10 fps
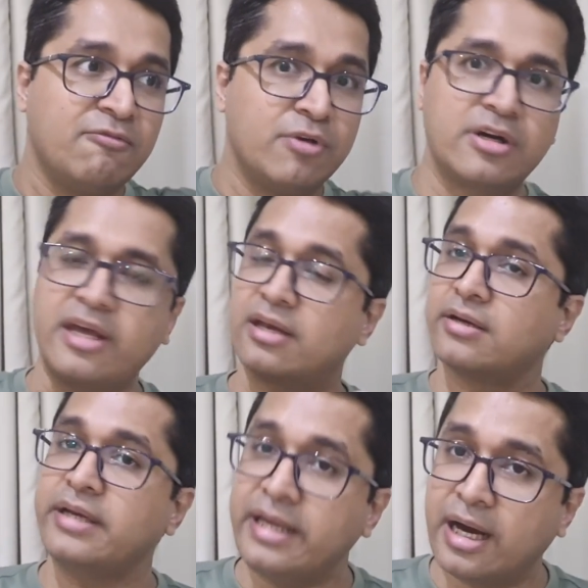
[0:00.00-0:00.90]
working
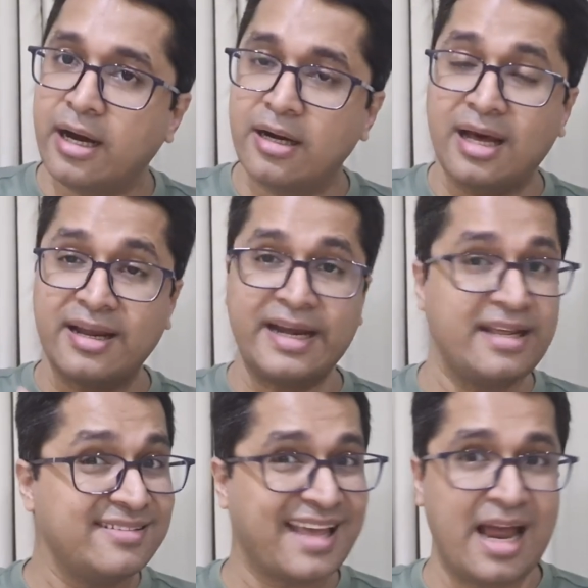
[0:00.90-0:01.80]
really hard are
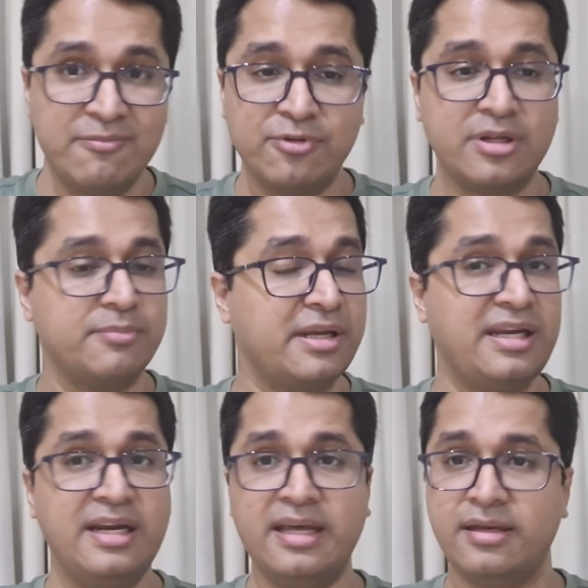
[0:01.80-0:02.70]
getting scammed for their
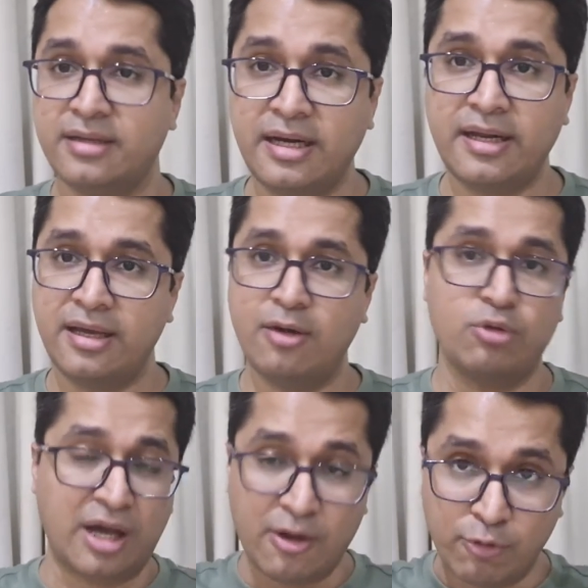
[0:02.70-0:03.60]
money day in and day
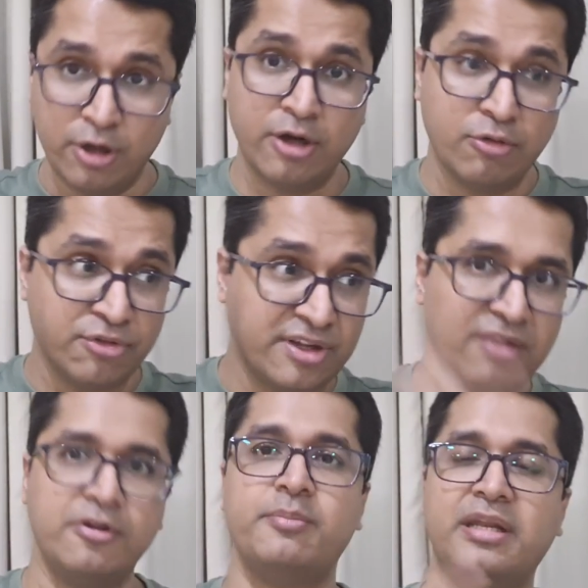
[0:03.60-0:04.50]
out. I want you to
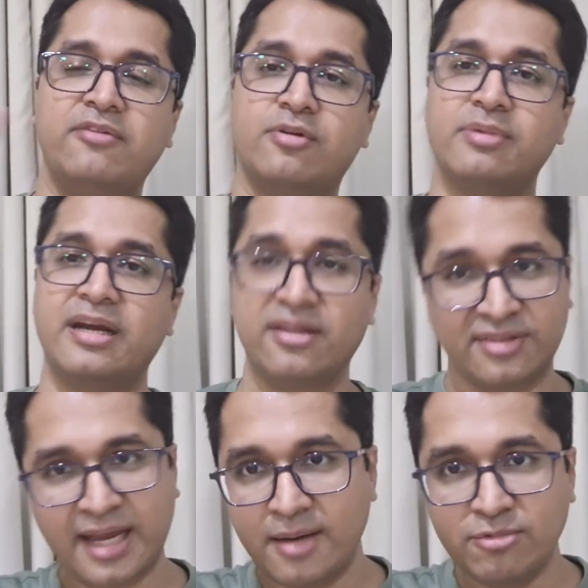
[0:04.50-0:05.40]
save your money from getting
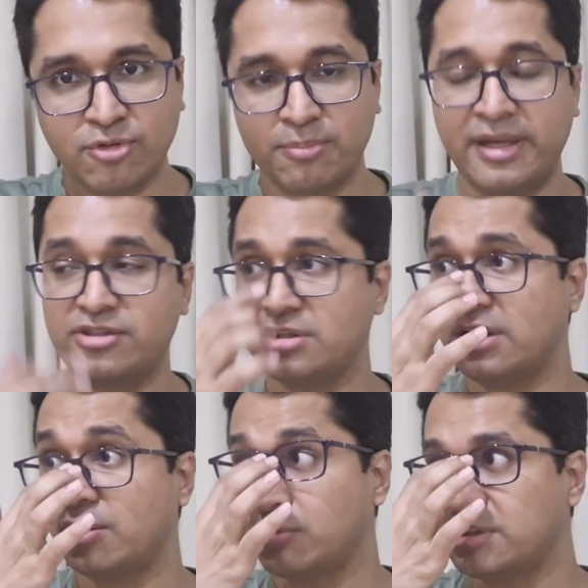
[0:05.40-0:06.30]
scammed, so make sure
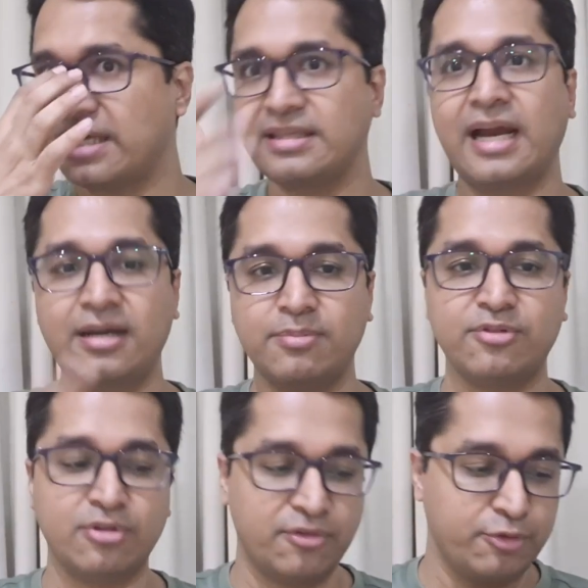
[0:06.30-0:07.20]
that you check that
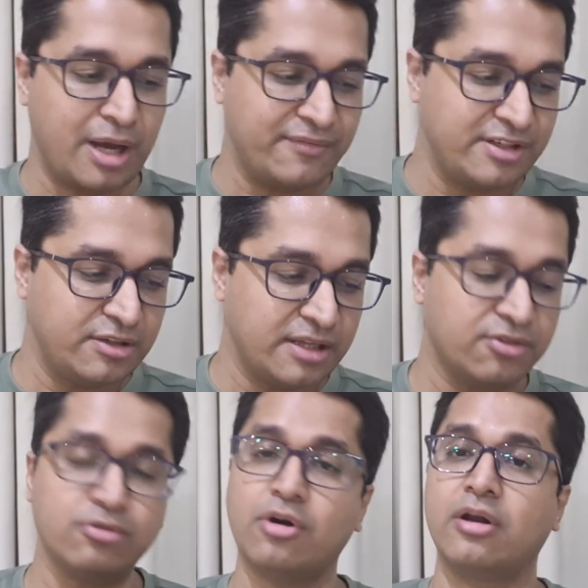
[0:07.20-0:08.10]
episode if you haven't done
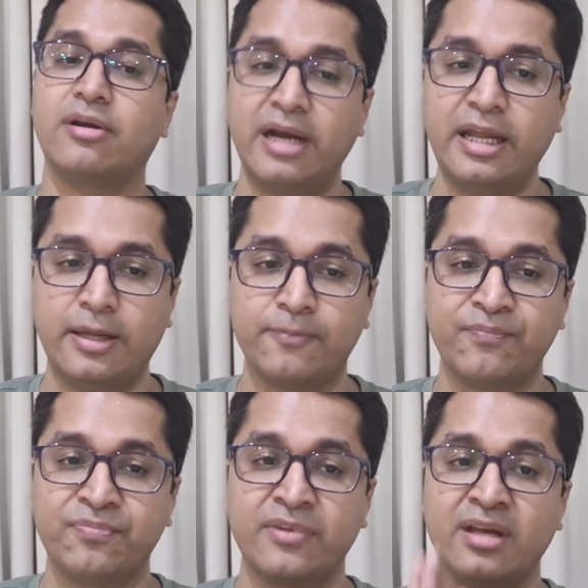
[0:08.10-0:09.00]
so already.
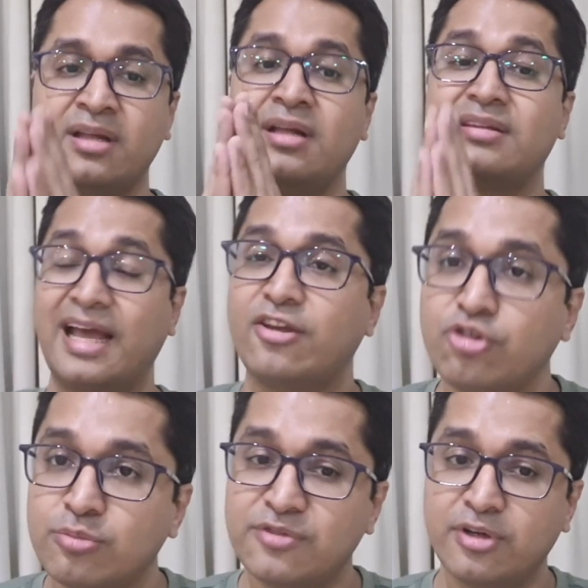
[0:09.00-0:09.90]
Thank you
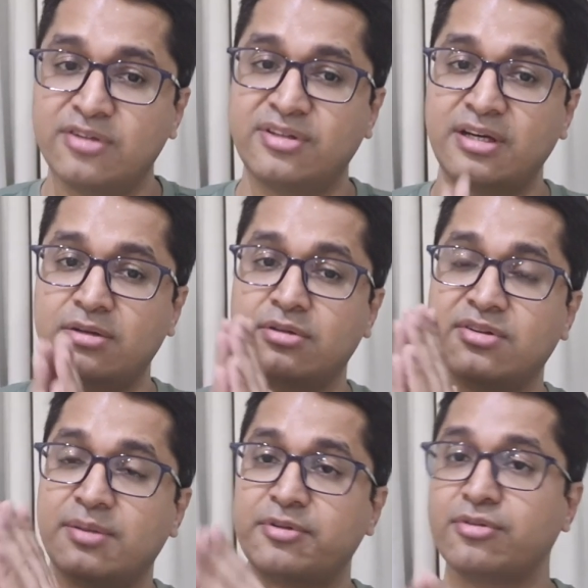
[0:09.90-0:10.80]
so much for listening to
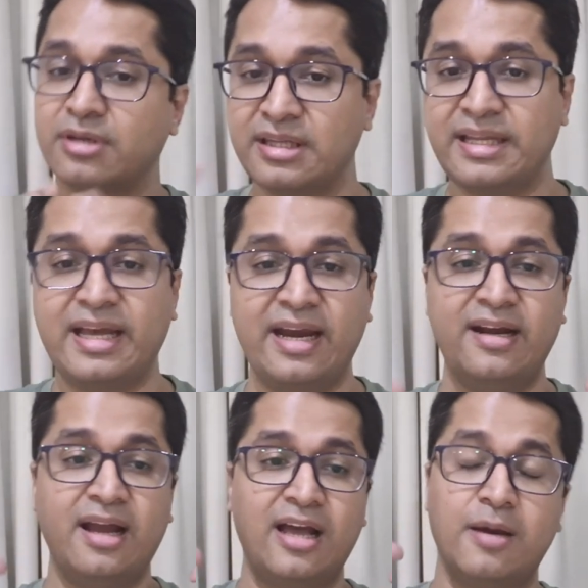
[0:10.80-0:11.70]
this episode till the
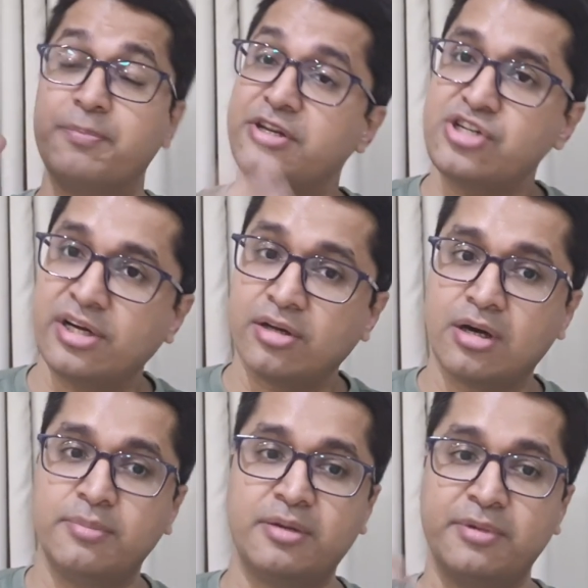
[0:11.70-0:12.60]
end. I appreciate your
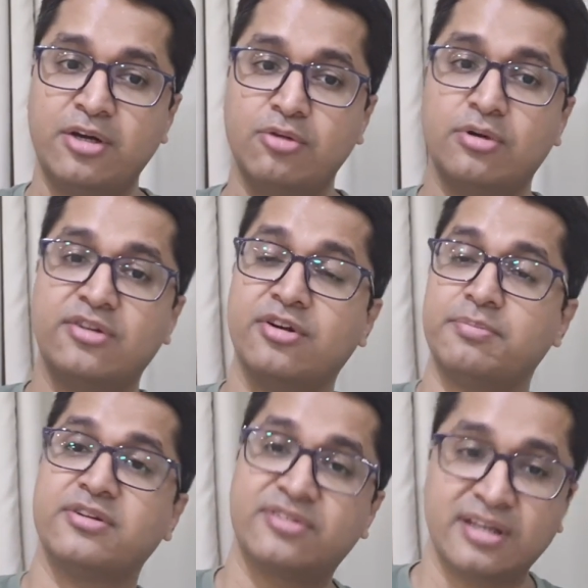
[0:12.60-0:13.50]
commitment towards your
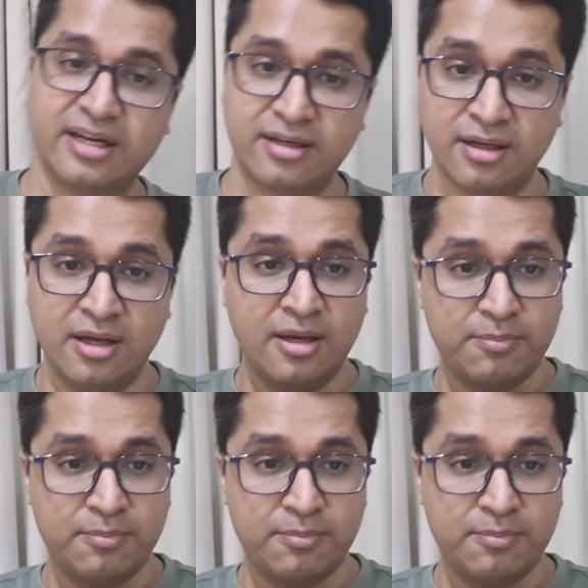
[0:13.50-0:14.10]
personal and